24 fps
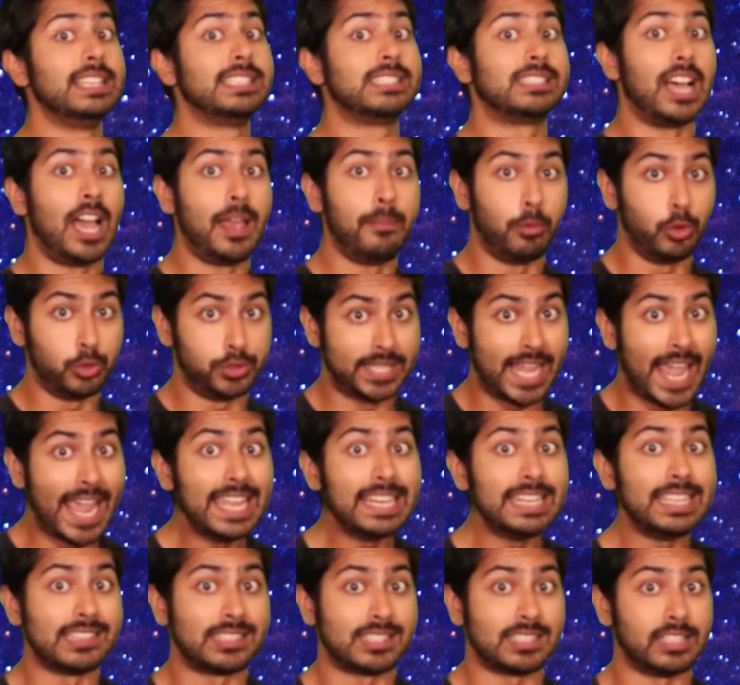
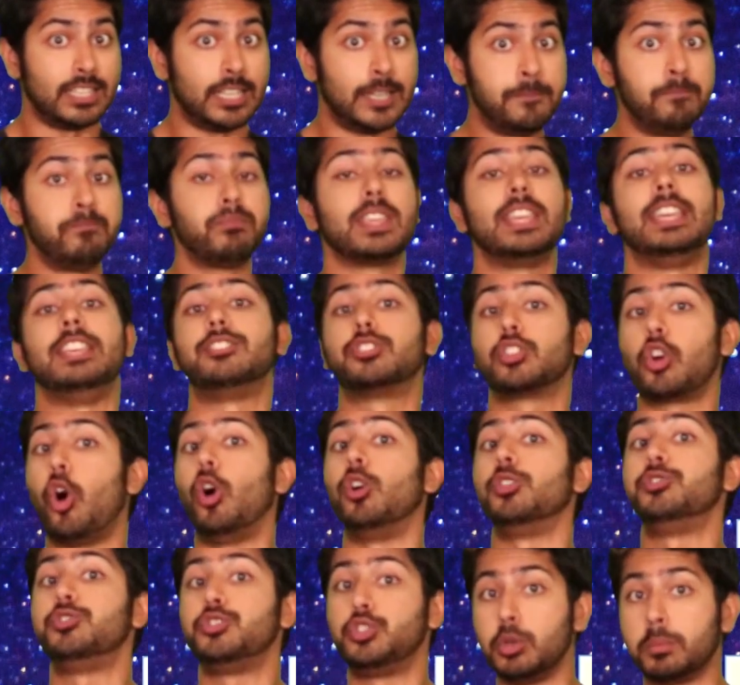simultaneously is
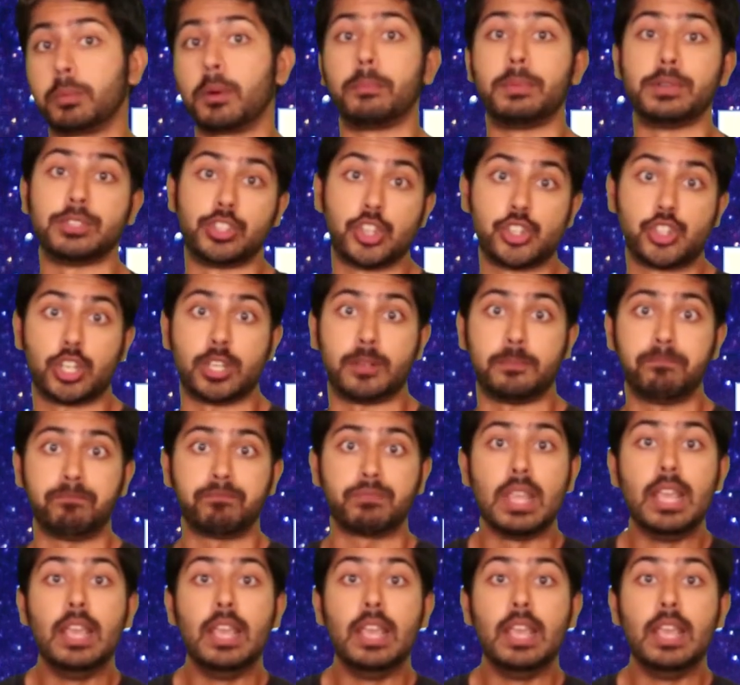called superposition.